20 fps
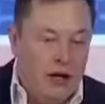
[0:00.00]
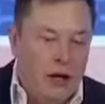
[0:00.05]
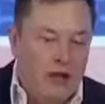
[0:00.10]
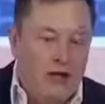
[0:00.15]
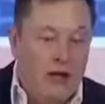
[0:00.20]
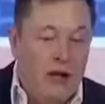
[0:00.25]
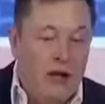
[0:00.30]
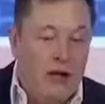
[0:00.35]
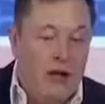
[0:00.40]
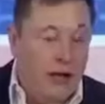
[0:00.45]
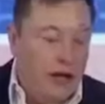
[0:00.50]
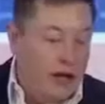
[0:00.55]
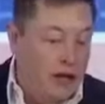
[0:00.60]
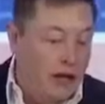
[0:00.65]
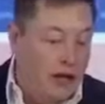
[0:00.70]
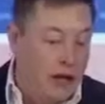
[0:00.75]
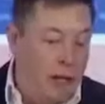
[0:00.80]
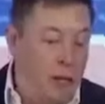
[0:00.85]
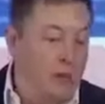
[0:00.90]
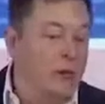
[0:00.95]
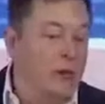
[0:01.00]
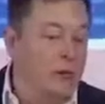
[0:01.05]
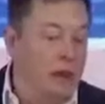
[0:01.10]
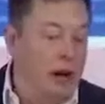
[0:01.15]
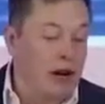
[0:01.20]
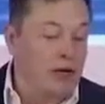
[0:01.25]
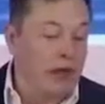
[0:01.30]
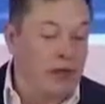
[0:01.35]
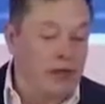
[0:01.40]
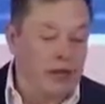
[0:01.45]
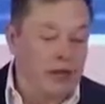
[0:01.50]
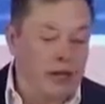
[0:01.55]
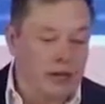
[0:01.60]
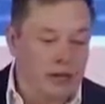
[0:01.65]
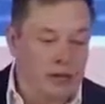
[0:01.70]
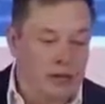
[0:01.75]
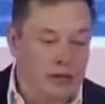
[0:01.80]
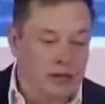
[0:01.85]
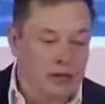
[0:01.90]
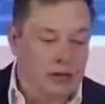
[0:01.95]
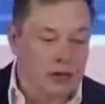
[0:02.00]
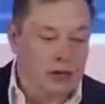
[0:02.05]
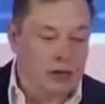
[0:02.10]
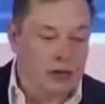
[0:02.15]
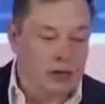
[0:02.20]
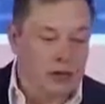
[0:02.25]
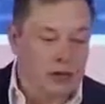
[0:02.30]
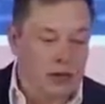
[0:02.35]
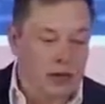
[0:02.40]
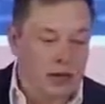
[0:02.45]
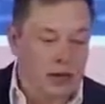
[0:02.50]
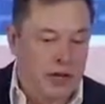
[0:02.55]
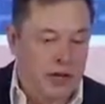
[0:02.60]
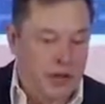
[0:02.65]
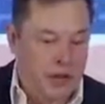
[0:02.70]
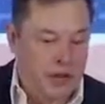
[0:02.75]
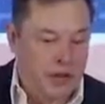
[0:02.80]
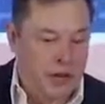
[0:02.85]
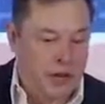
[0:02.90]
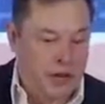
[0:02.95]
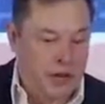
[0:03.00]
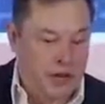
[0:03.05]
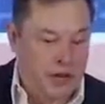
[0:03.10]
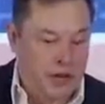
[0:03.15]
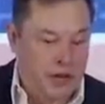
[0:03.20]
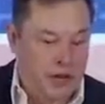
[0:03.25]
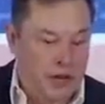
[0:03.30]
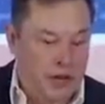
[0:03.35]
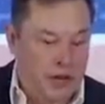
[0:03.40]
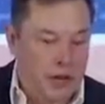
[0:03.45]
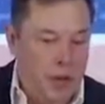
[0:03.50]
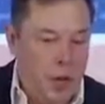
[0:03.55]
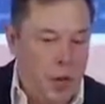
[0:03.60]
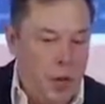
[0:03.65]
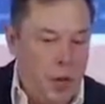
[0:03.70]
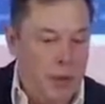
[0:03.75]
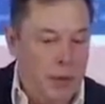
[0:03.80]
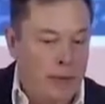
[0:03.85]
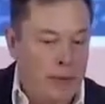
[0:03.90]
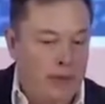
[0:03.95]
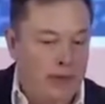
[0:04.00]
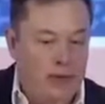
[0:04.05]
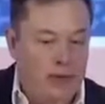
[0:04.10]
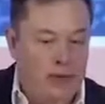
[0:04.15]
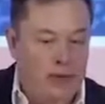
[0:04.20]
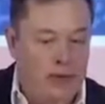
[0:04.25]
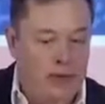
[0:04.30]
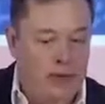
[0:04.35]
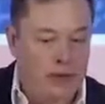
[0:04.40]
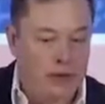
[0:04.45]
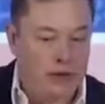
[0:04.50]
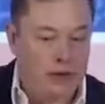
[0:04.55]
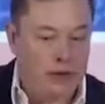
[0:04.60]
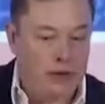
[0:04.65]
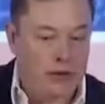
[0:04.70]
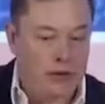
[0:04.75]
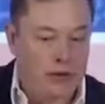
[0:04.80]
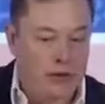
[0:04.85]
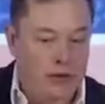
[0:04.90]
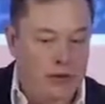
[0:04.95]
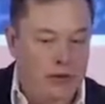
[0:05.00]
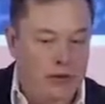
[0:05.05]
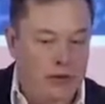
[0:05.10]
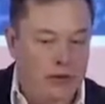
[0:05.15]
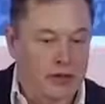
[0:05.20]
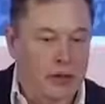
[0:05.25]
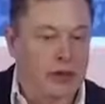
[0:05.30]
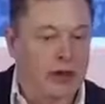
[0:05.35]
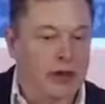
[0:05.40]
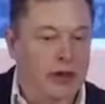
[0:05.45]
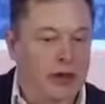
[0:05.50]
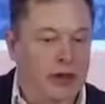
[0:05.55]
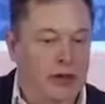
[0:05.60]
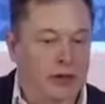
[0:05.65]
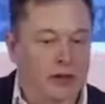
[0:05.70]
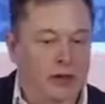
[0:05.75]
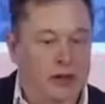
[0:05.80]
And I think the primary means of energy generation is going to be solar.